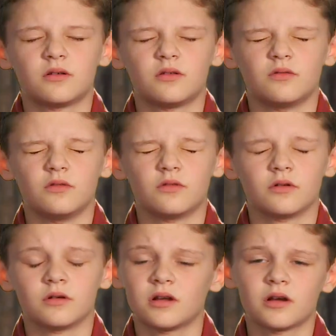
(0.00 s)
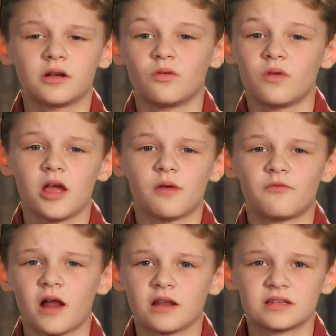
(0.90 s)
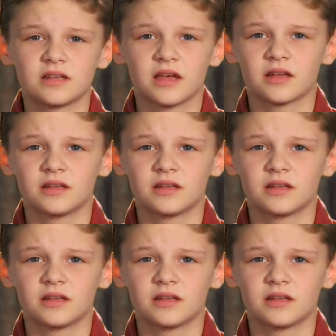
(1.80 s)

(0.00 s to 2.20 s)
oh, Lord, there ain't no way I'm finding a snake in